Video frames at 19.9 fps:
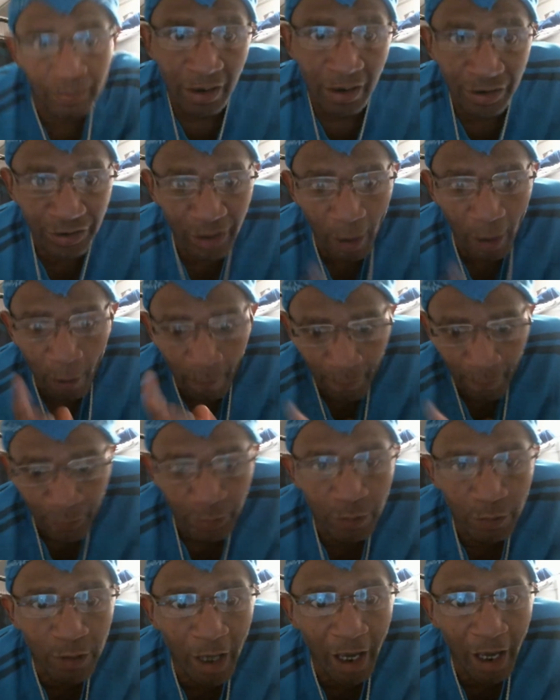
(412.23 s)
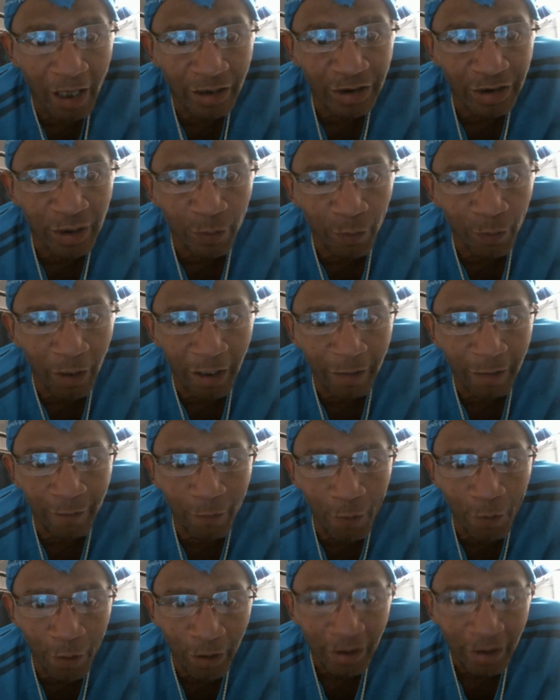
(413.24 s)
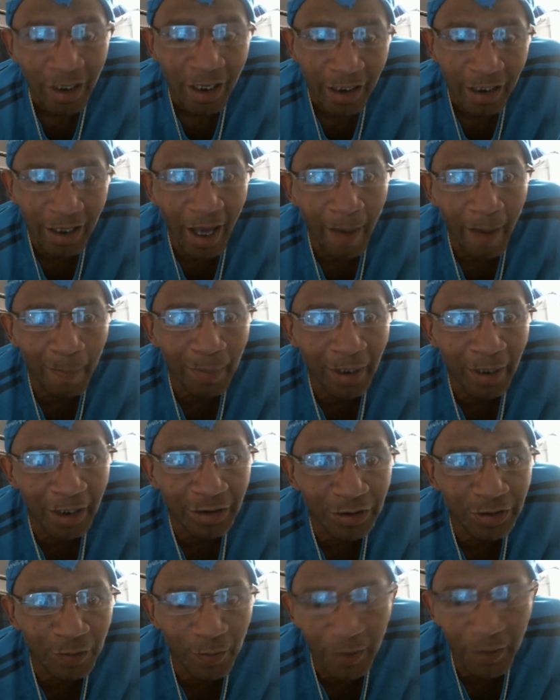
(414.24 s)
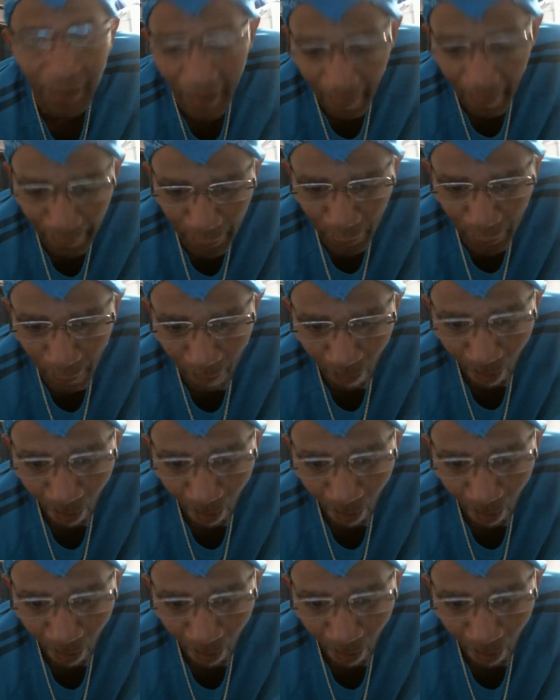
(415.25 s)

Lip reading: So you guys get ready for it. God bless you. We love you,